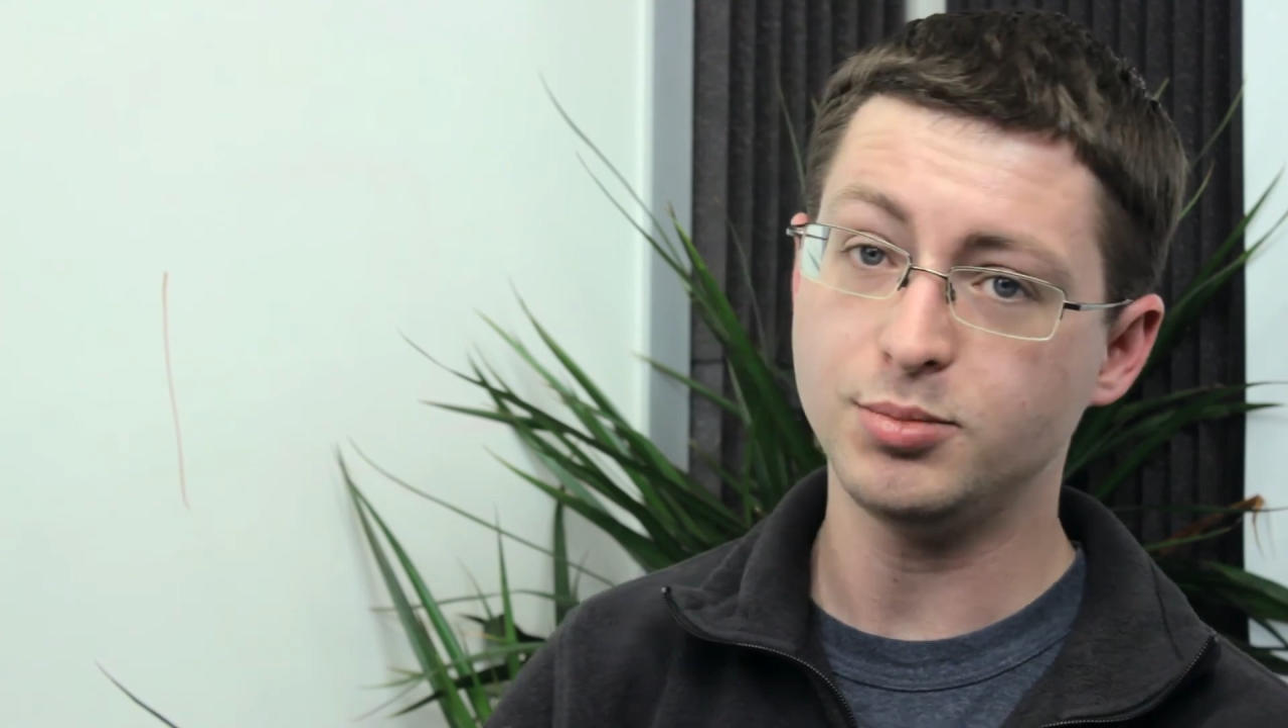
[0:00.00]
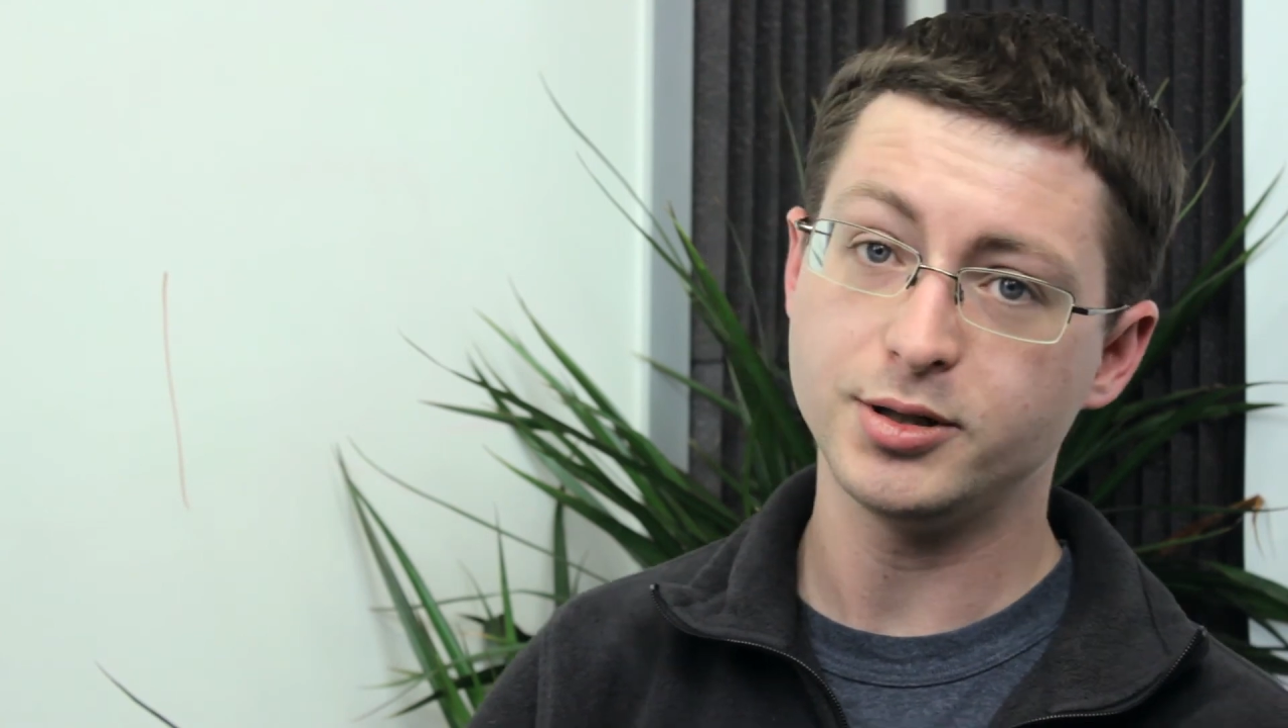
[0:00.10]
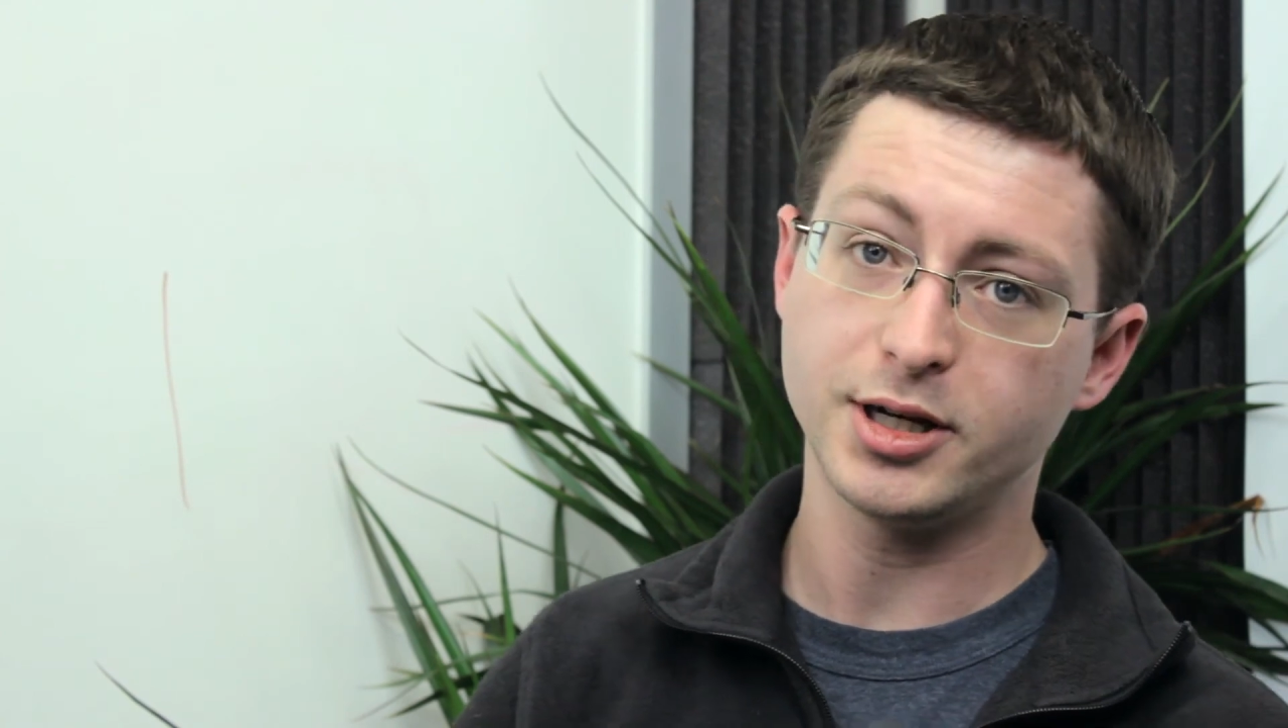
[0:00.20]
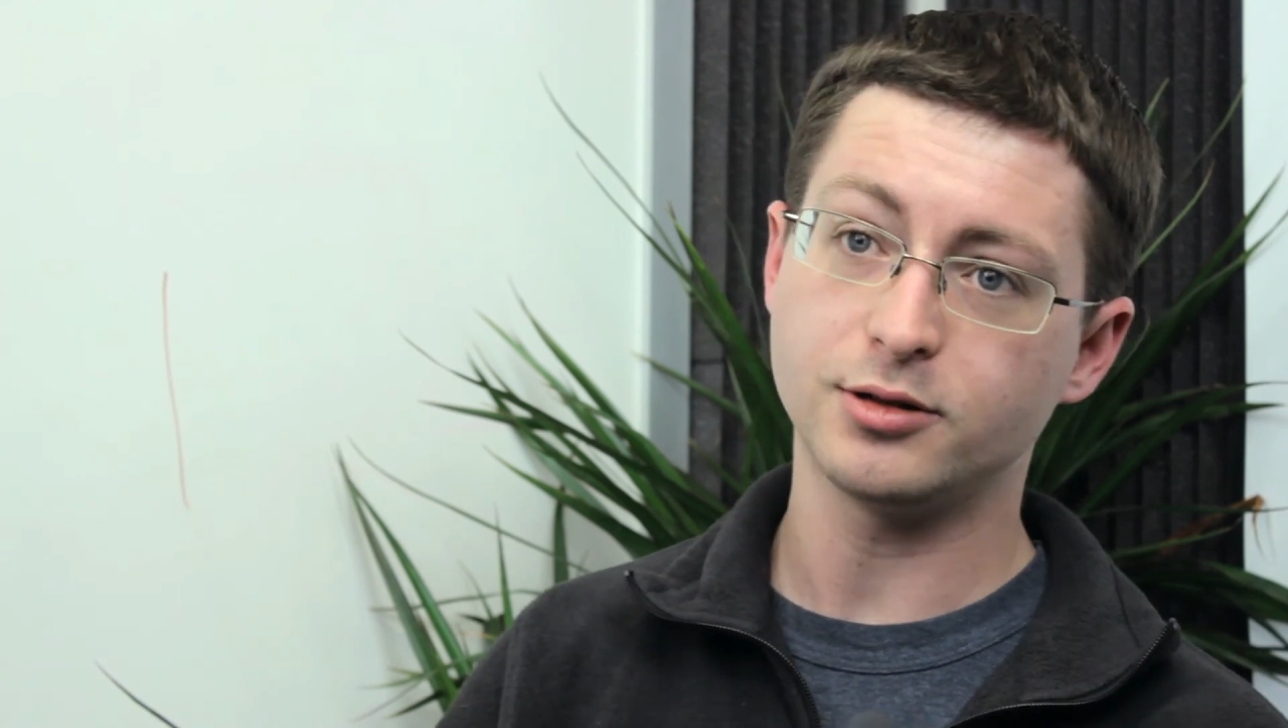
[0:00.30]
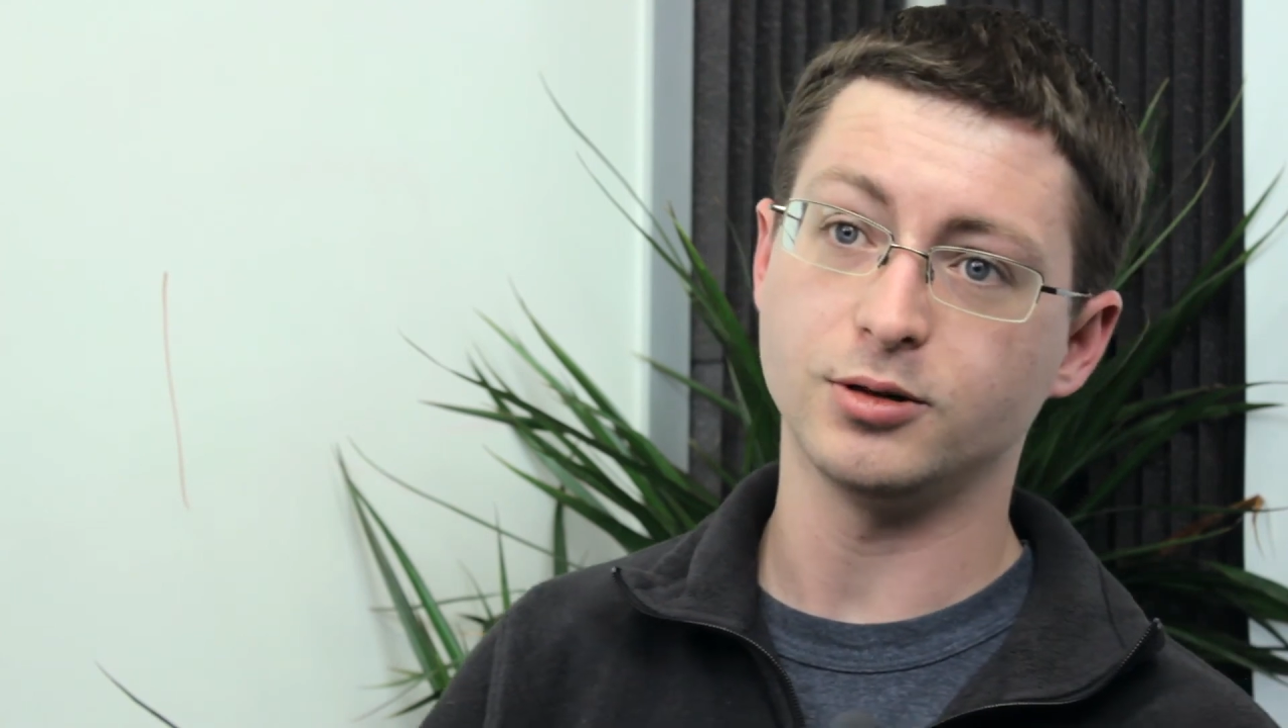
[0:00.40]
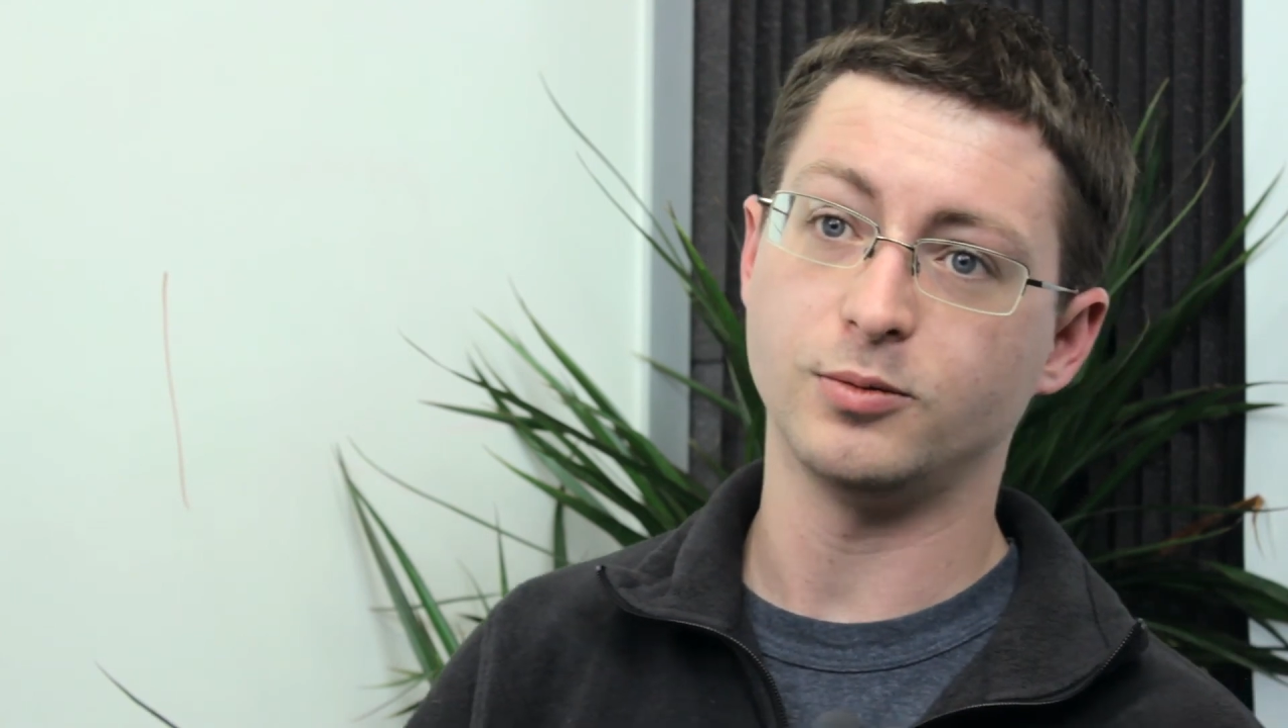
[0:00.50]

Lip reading: particular,